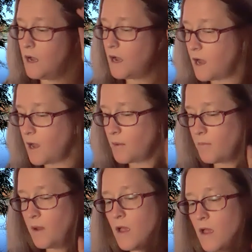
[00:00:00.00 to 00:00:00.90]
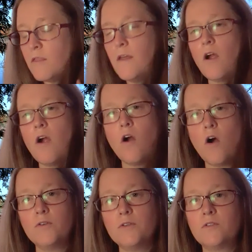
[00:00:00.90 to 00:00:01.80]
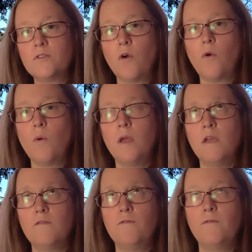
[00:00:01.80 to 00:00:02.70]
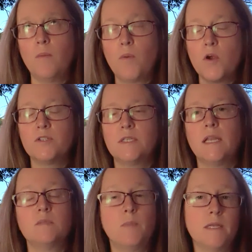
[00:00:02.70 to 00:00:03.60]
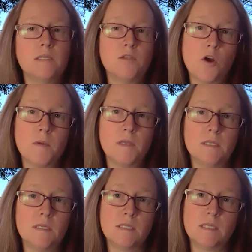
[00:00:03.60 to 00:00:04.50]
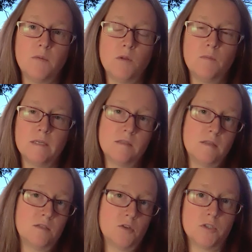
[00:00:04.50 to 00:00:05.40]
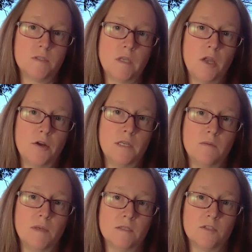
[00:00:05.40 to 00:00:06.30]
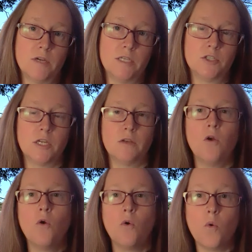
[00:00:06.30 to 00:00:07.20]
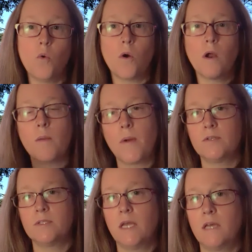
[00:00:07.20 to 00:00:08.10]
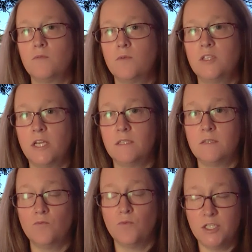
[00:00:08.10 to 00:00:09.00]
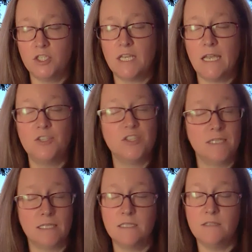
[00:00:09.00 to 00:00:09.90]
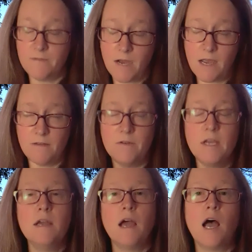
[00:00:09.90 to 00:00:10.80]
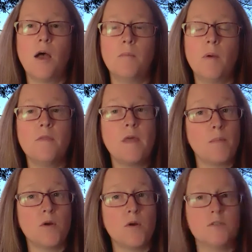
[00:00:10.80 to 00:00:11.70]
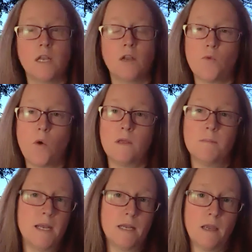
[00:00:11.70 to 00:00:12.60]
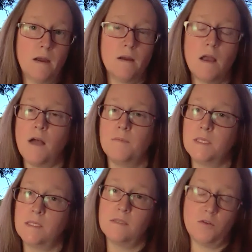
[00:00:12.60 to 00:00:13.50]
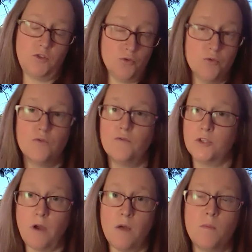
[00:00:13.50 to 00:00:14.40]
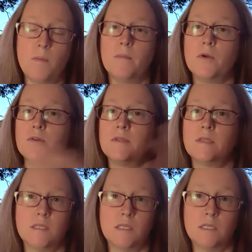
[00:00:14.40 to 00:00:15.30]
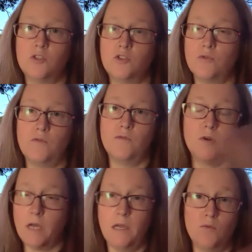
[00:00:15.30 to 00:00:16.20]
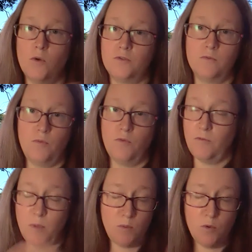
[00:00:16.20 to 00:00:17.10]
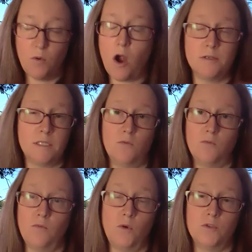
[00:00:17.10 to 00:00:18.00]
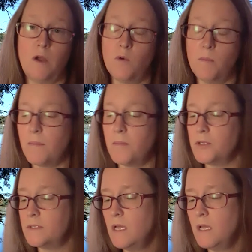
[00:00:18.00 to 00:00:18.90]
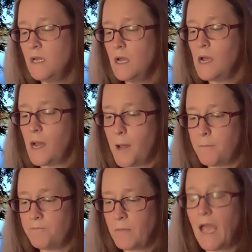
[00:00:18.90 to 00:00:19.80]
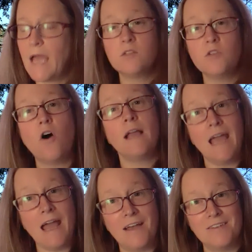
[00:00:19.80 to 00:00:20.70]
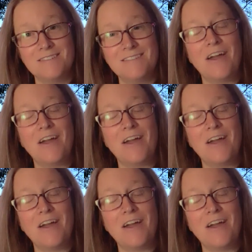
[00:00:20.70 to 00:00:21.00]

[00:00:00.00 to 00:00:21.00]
There are also, if a person has been determined disabled by the Social Security Administration, or a person has reached age 65, that person can enroll in Medicare. This is true for tribal members. This is true for not enrolled, for people who aren't enrolled tribal members. As long as